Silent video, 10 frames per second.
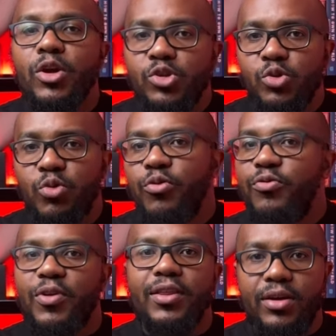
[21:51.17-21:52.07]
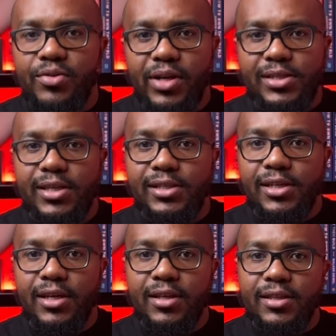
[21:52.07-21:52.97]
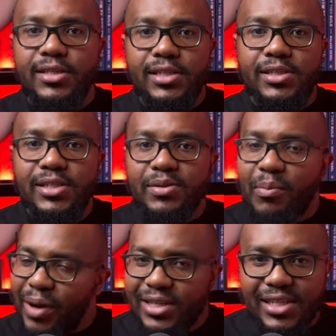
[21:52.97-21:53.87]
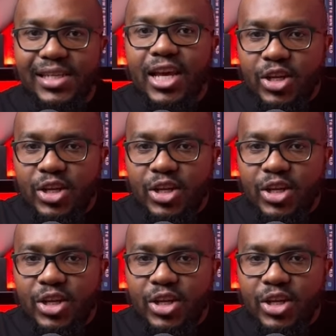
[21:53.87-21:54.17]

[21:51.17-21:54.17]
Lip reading: do further research. This is by just